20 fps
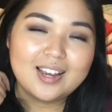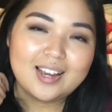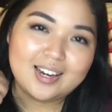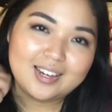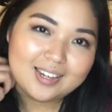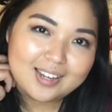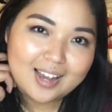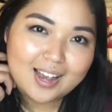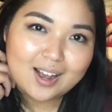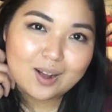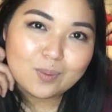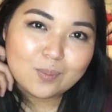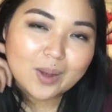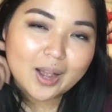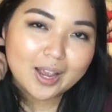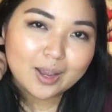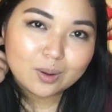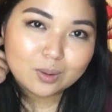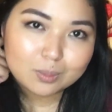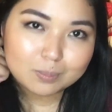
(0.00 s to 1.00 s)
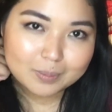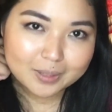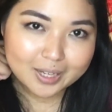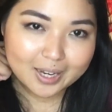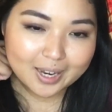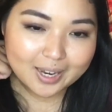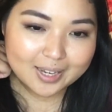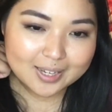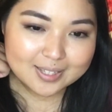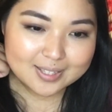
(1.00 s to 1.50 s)
Anyhow, I hope you
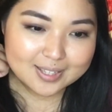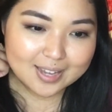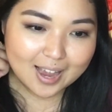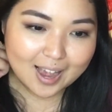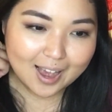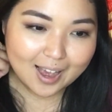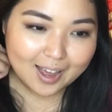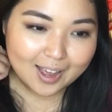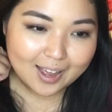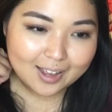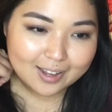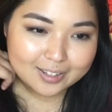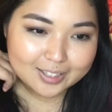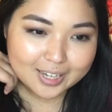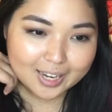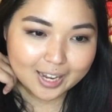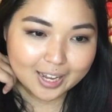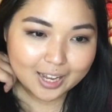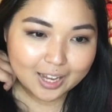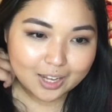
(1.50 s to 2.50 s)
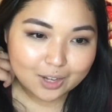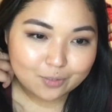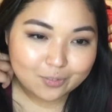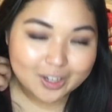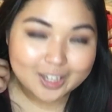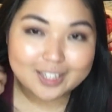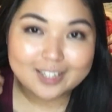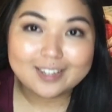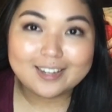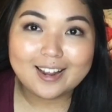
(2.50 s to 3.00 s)
guys had a
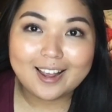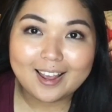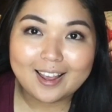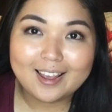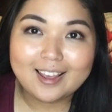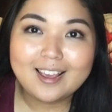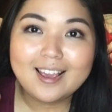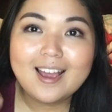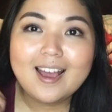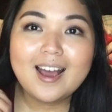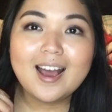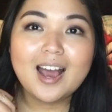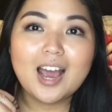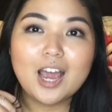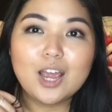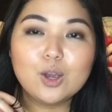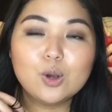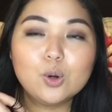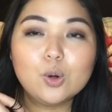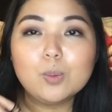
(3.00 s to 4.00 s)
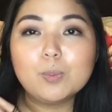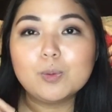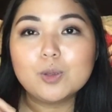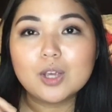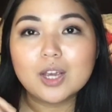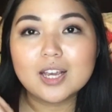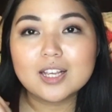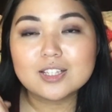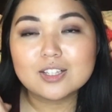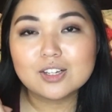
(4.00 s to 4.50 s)
great day. I hope
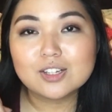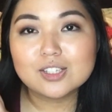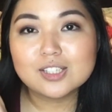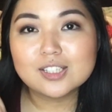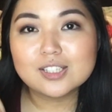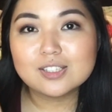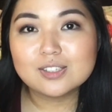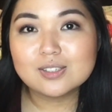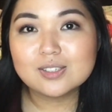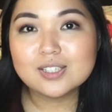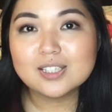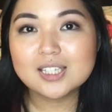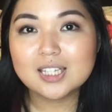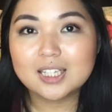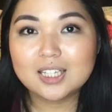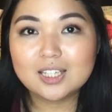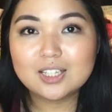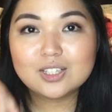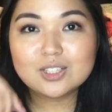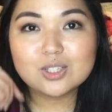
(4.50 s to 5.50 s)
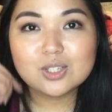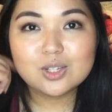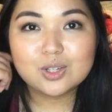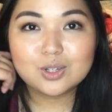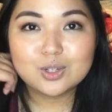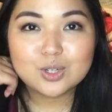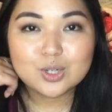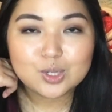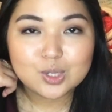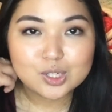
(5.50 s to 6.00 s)
you guys are still sticking to
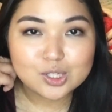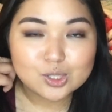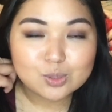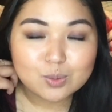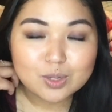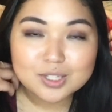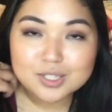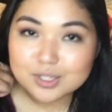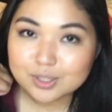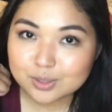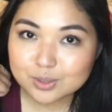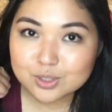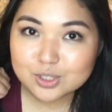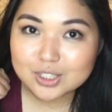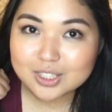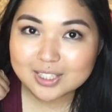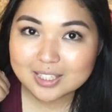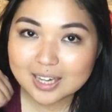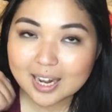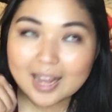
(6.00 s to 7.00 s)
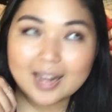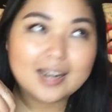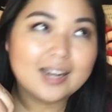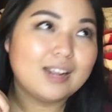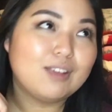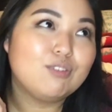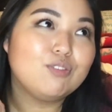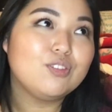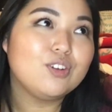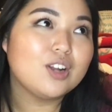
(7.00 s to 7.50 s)
your New Year's resolution. And
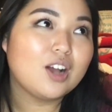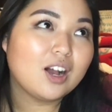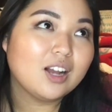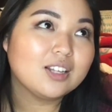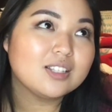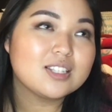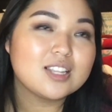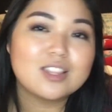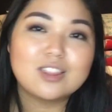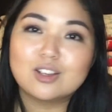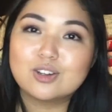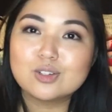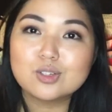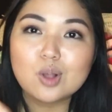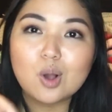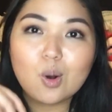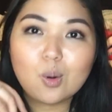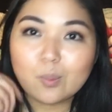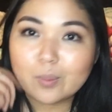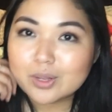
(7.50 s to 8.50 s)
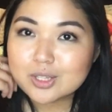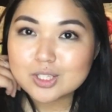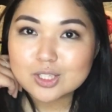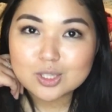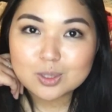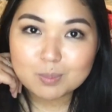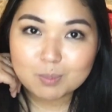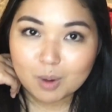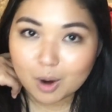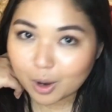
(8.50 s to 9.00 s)
if not, there's always
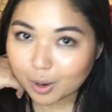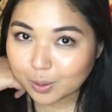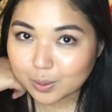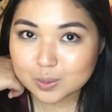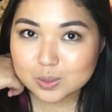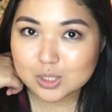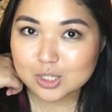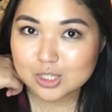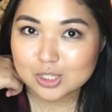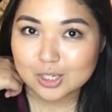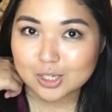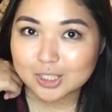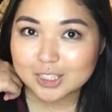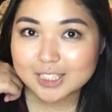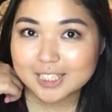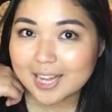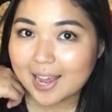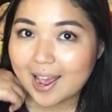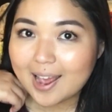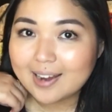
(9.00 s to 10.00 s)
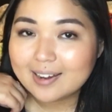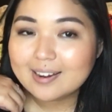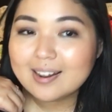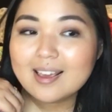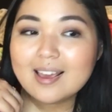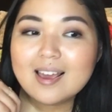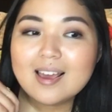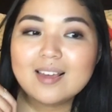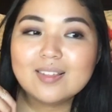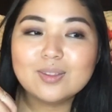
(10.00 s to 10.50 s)
tomorrow to start again.
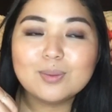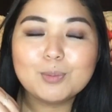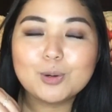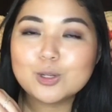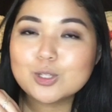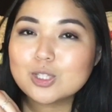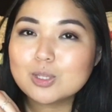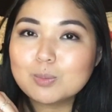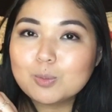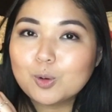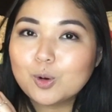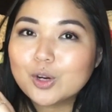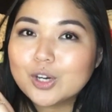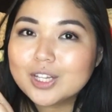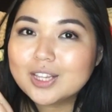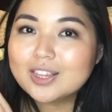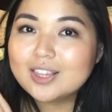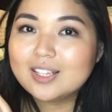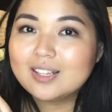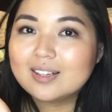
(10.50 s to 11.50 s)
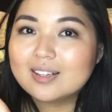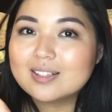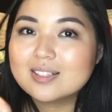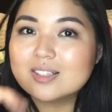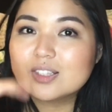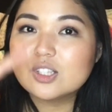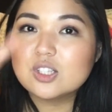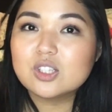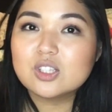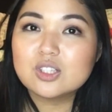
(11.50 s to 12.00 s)
The most important thing is
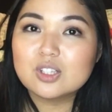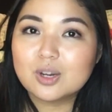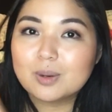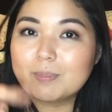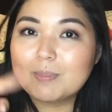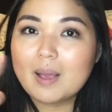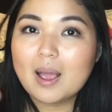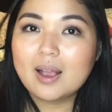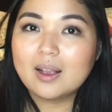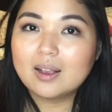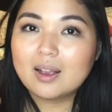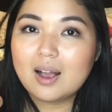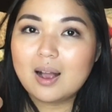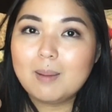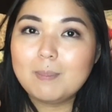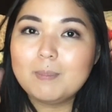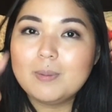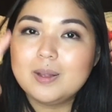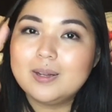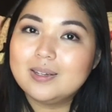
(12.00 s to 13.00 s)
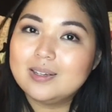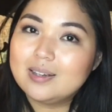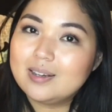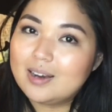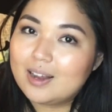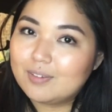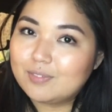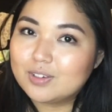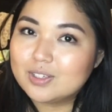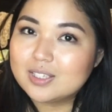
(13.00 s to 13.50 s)
to start back up,
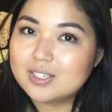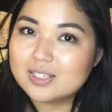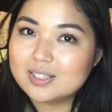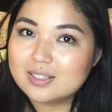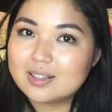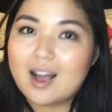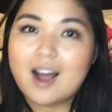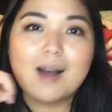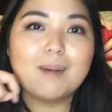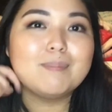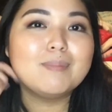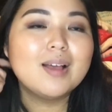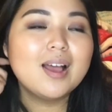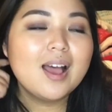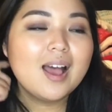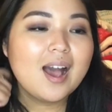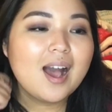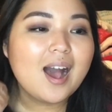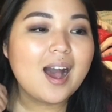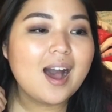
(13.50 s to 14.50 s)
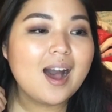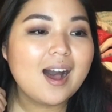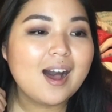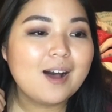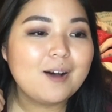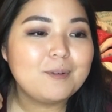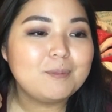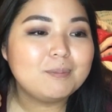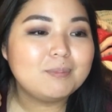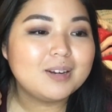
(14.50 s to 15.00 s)
never to stop.
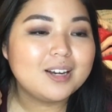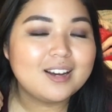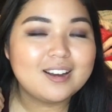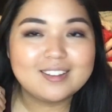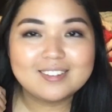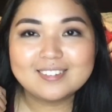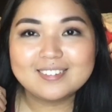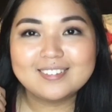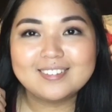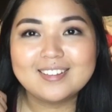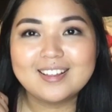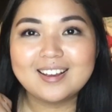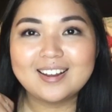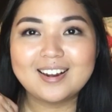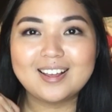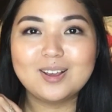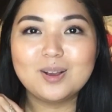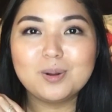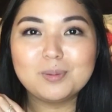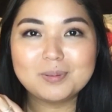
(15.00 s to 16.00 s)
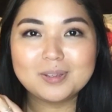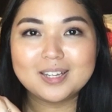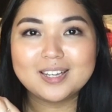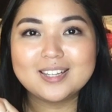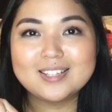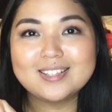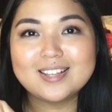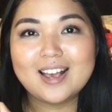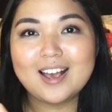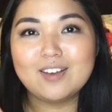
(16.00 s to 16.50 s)
Um, but other than that, I hope you
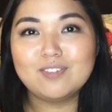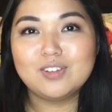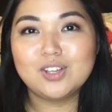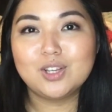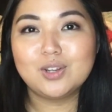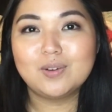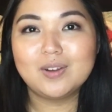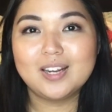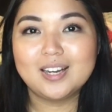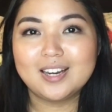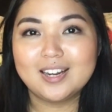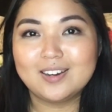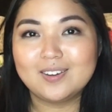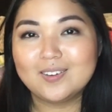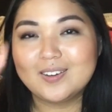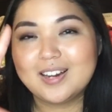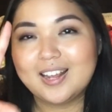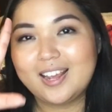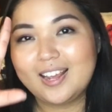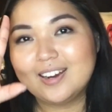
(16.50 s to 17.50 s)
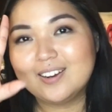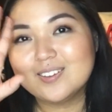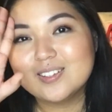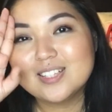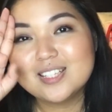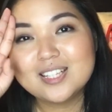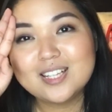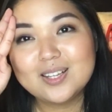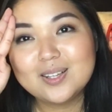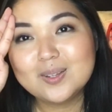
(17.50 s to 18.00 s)
guys have a great night or day and I'll
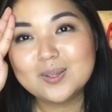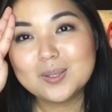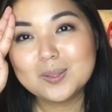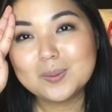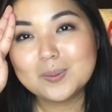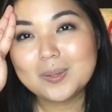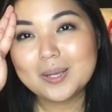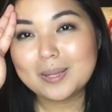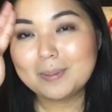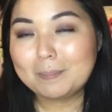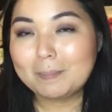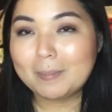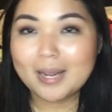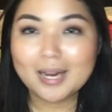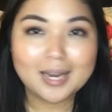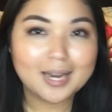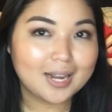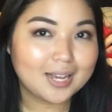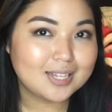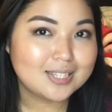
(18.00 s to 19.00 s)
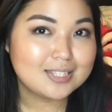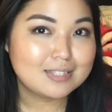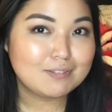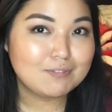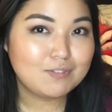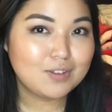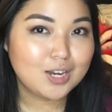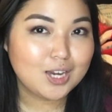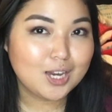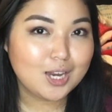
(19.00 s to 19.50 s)
see you in my next
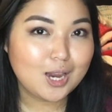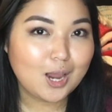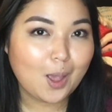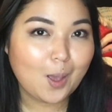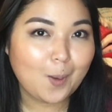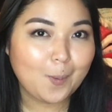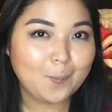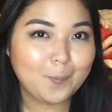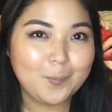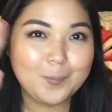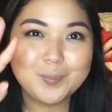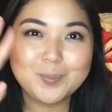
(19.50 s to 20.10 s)
video.